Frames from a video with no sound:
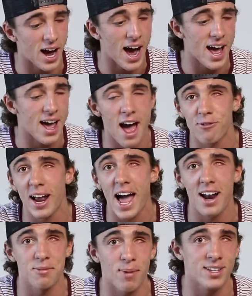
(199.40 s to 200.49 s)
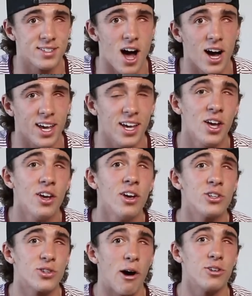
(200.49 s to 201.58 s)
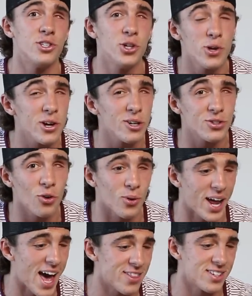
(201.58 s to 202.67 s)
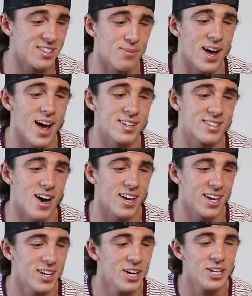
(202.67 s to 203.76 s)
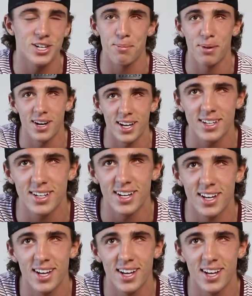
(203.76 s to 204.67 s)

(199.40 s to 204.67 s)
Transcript: eye I ever had in my socket. So I was 2 years old when I had this in my eye socket. Should I put it in?